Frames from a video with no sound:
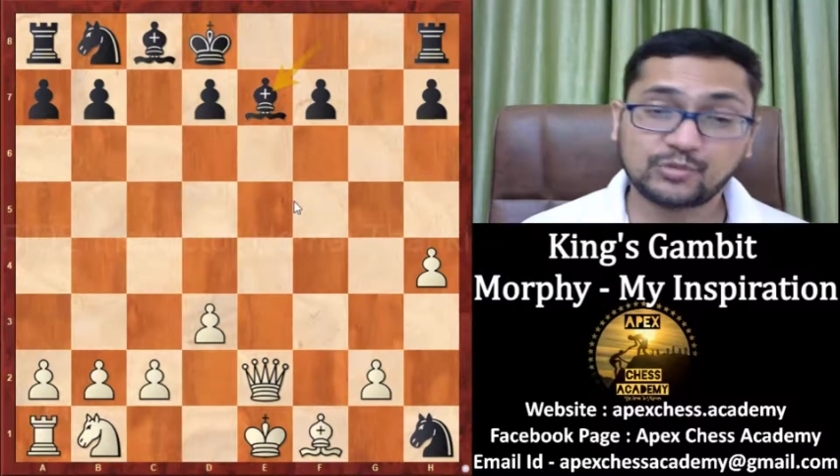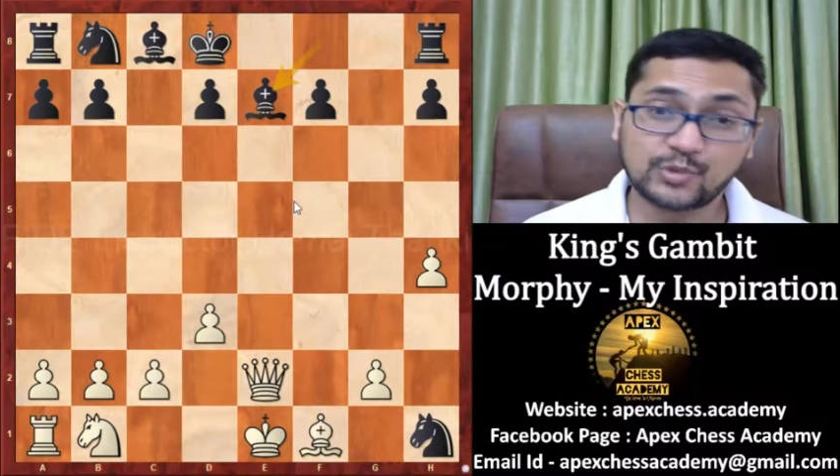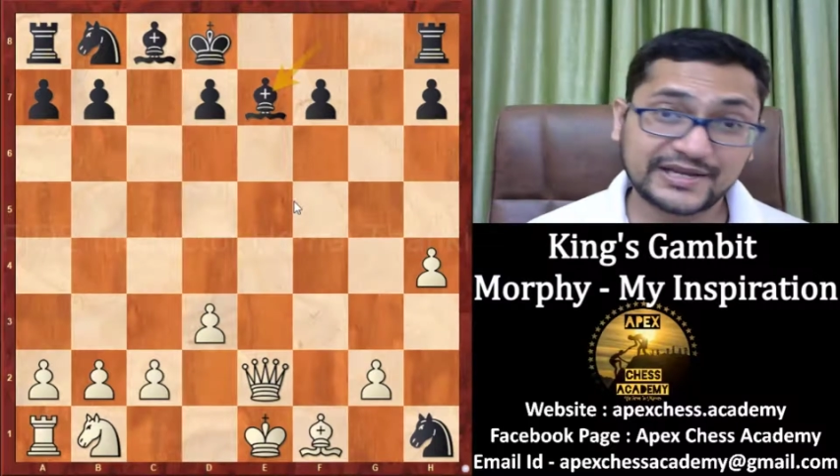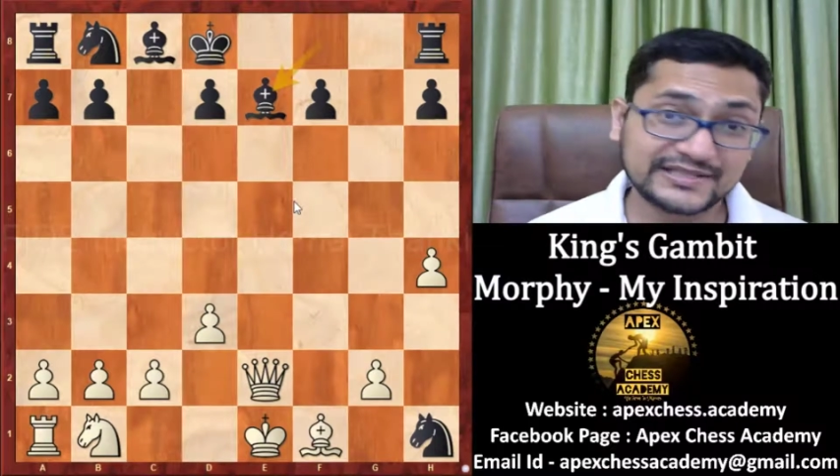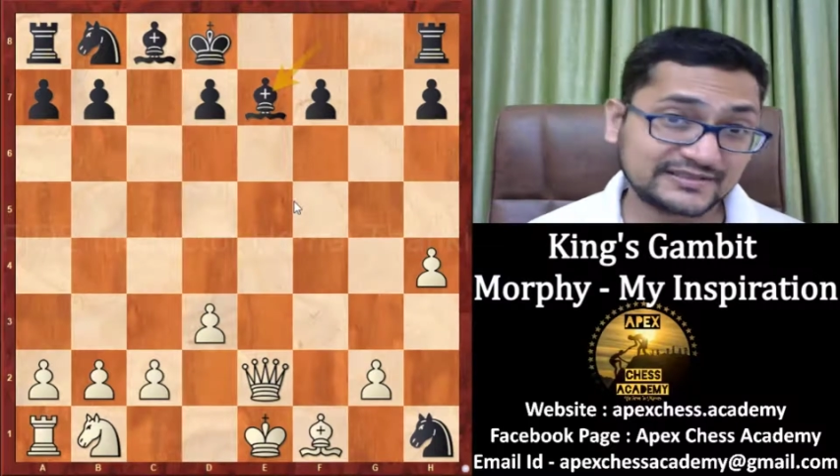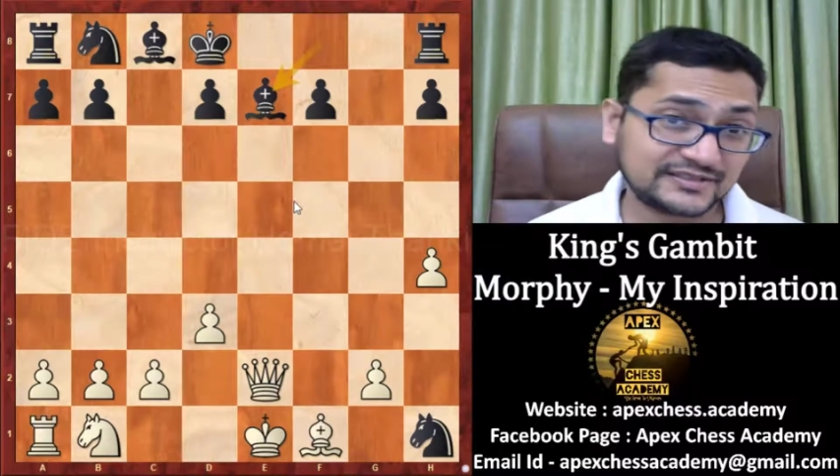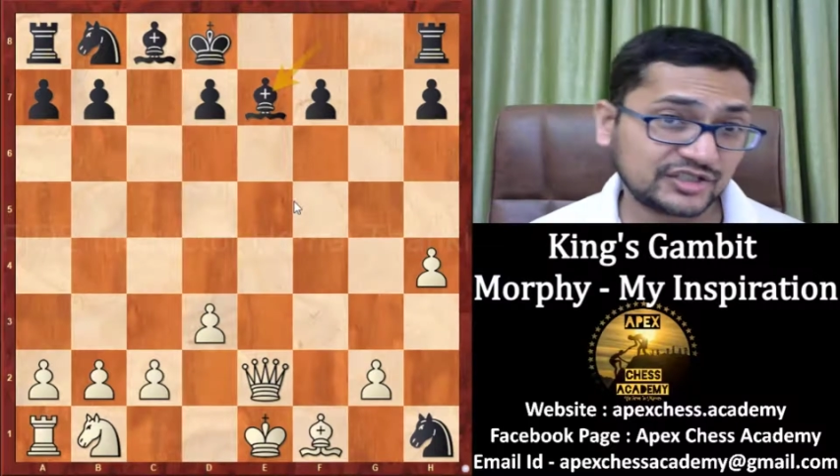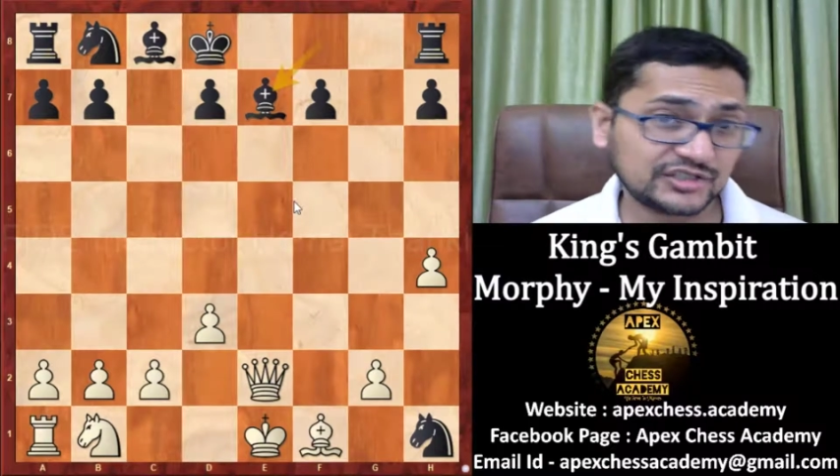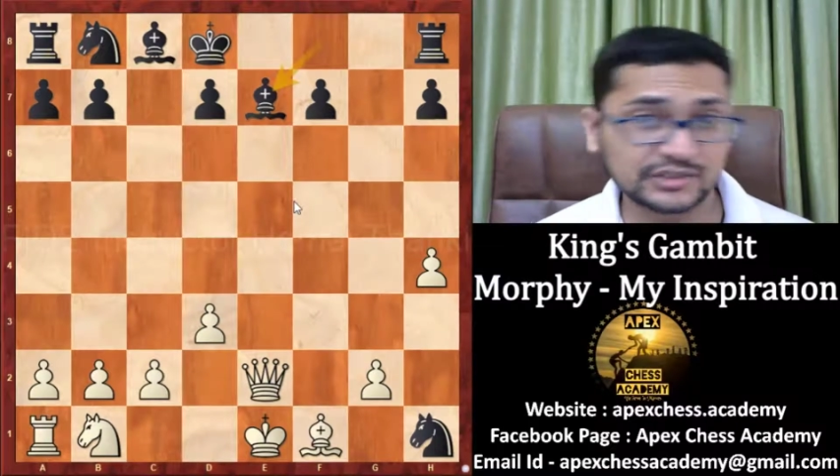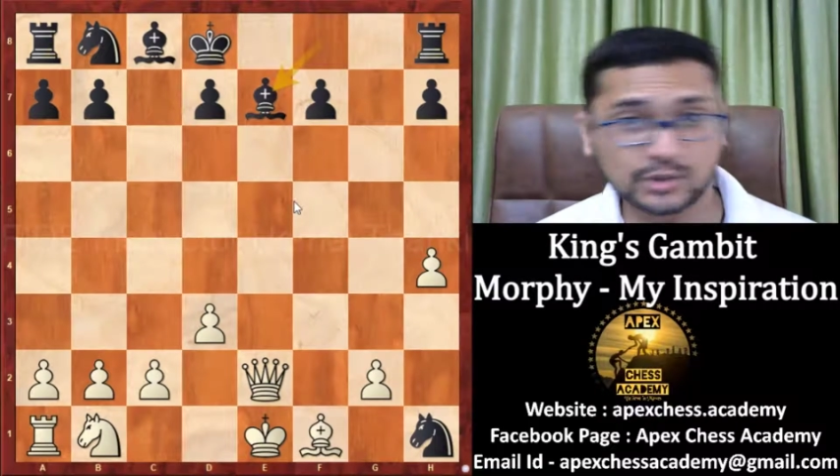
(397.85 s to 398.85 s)
white has
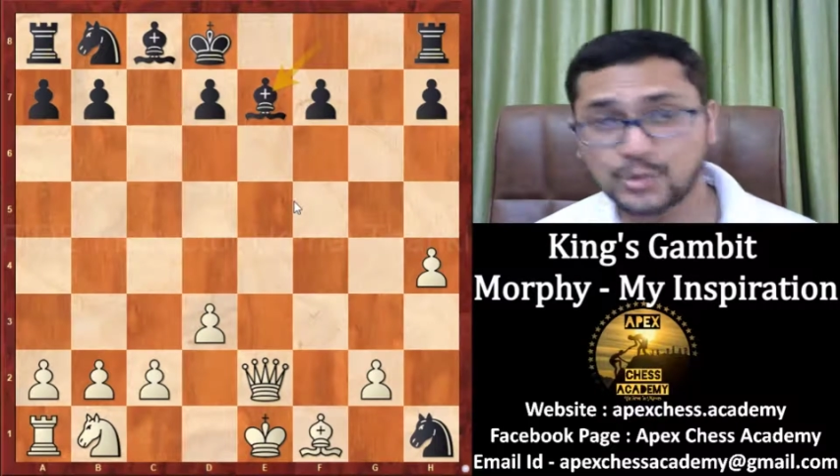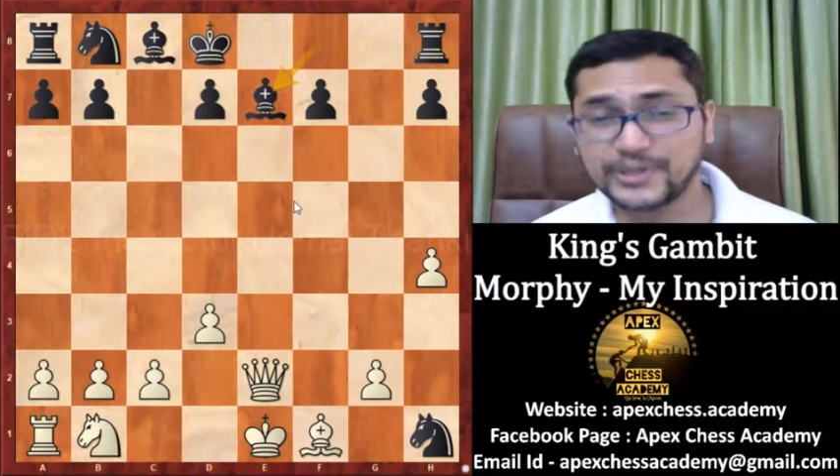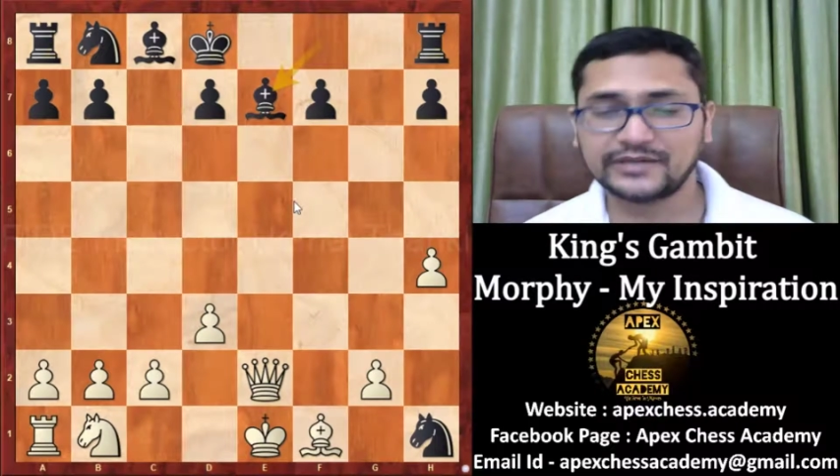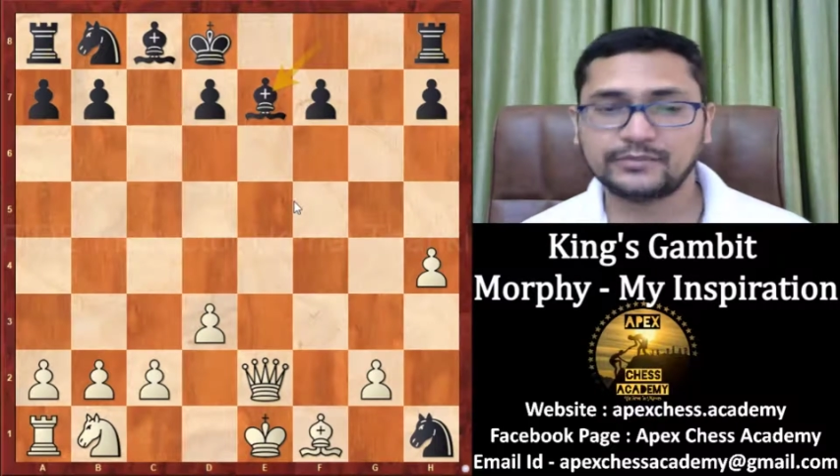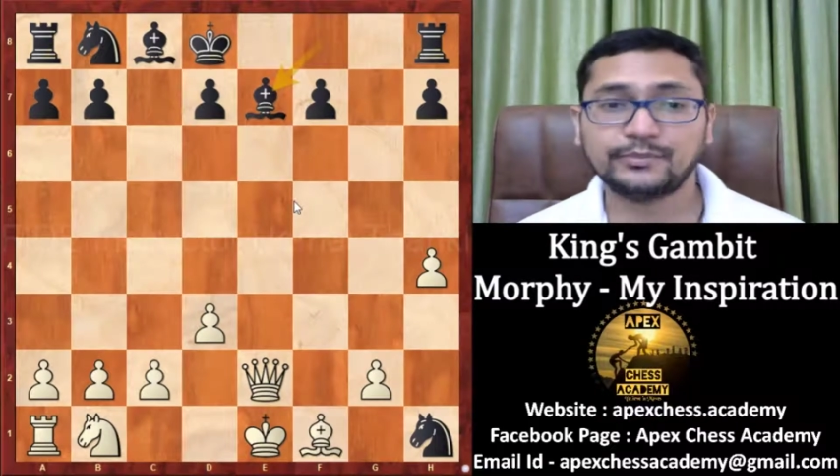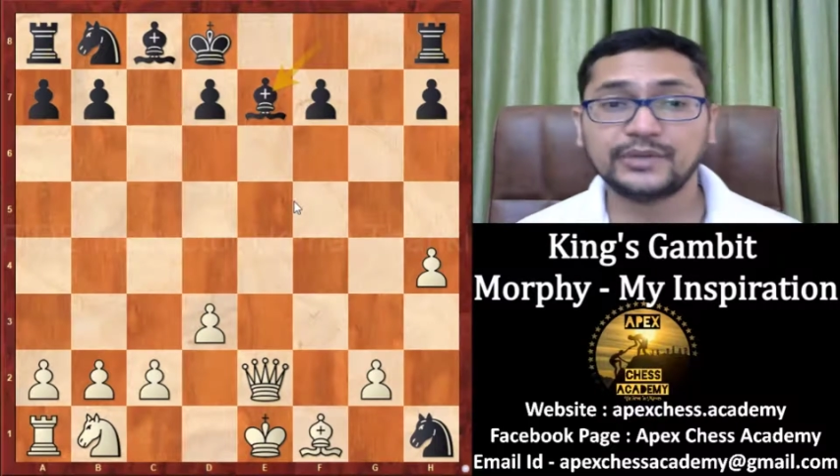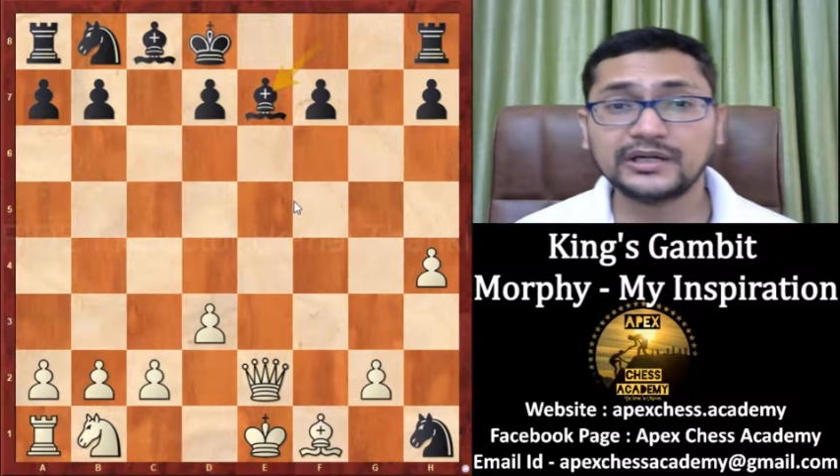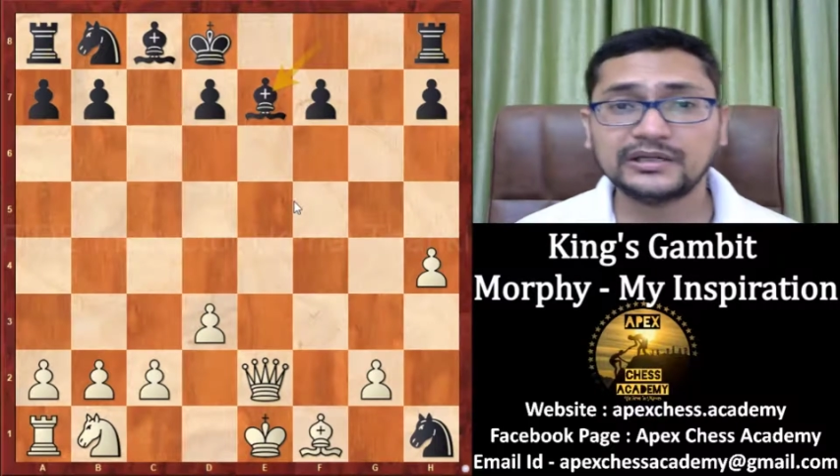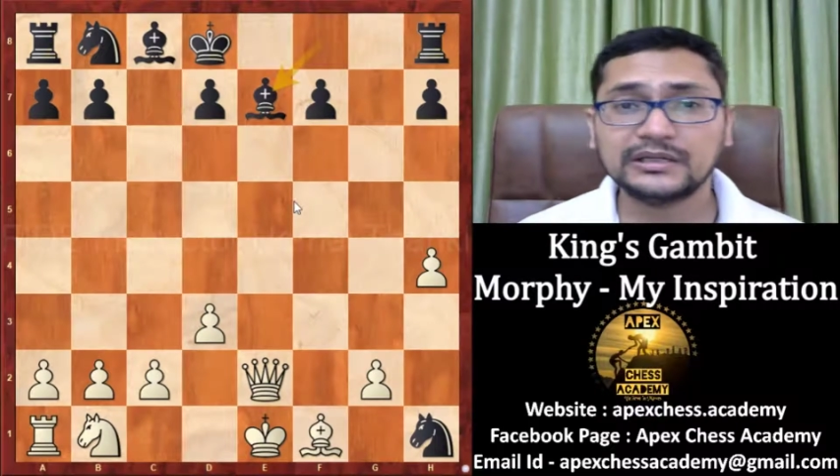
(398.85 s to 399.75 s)
just a queen but